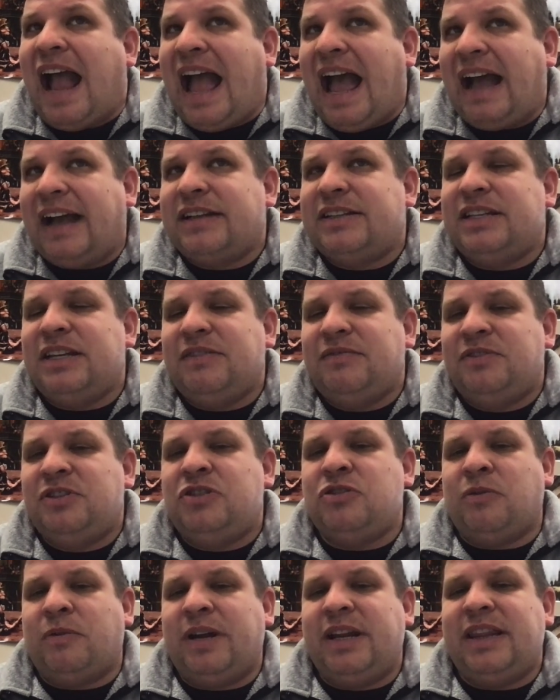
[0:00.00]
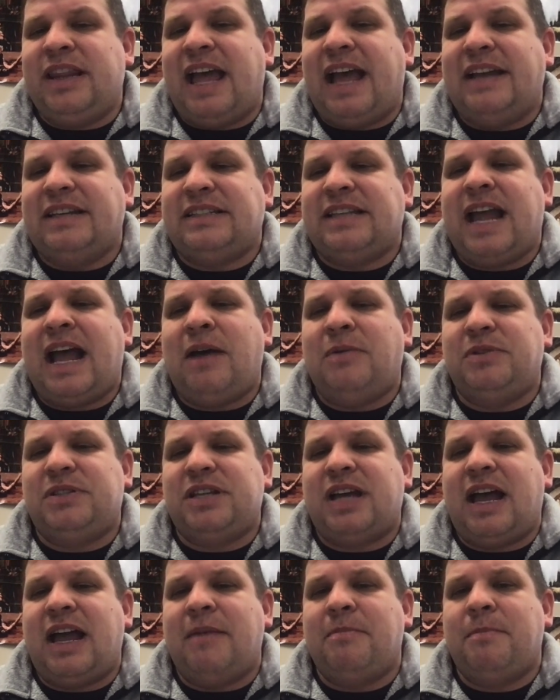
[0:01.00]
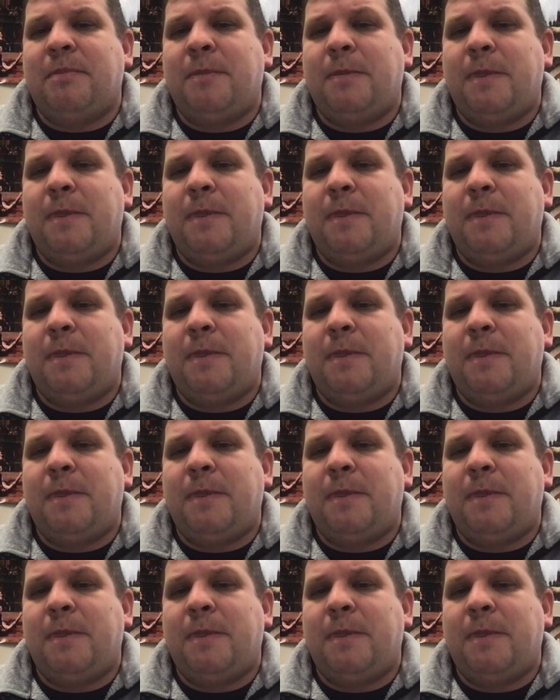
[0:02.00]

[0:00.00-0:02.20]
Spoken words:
active during that downtime.